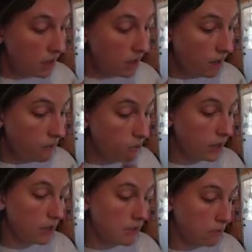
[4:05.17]
if you want to
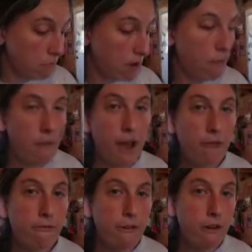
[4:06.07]
get some money back
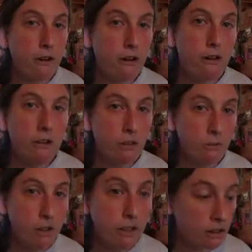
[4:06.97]
for your
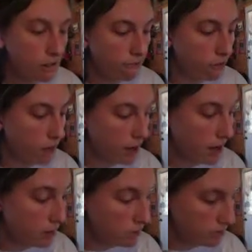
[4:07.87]
clothing, for your
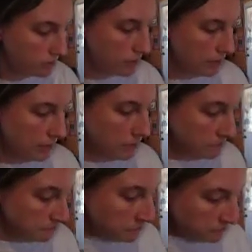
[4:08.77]
items.
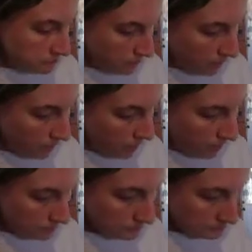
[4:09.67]

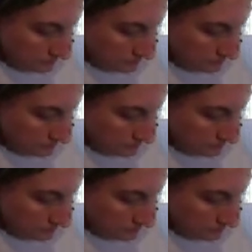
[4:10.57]
On